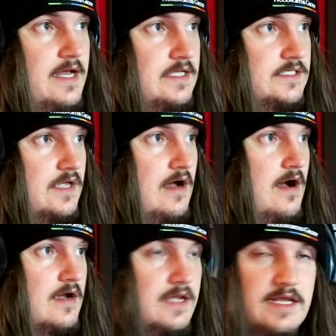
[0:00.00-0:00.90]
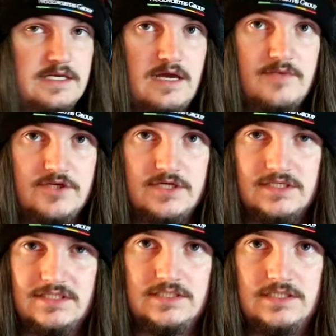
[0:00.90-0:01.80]
as arcane damage
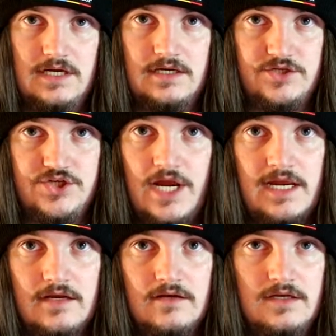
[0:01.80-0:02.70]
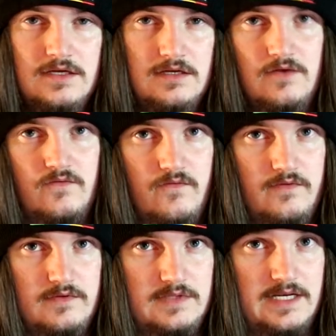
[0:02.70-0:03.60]
doesn't start a chain,
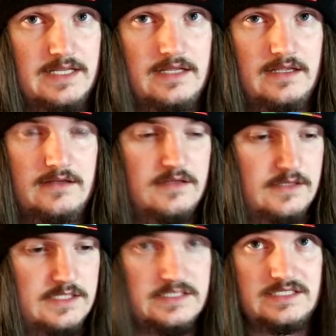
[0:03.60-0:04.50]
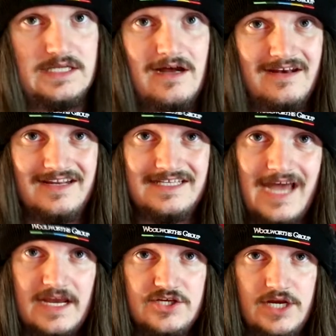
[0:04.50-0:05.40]
and it doesn't start an
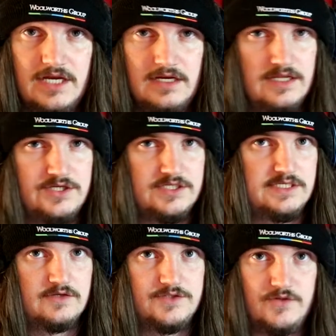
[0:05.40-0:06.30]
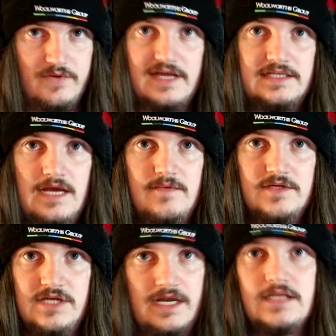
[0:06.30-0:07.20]
attack chain, it just deals direct
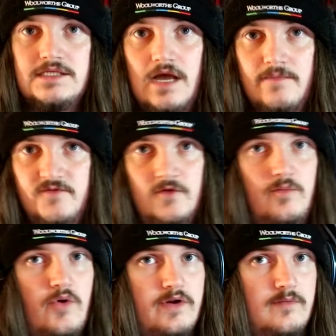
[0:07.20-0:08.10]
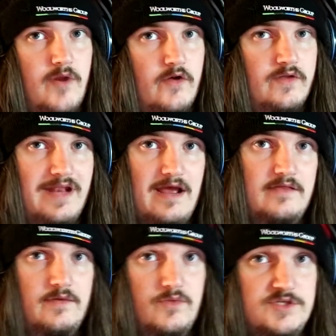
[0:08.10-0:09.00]
damage, and it's up to your opponent
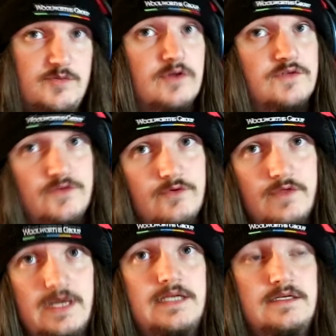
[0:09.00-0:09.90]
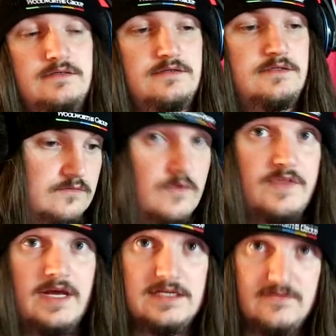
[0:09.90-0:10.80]
how they respond to that
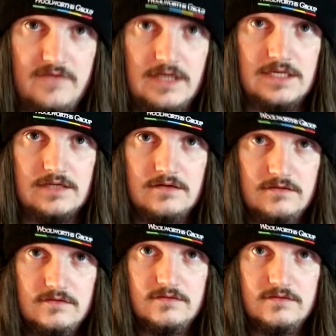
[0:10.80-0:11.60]
without defending.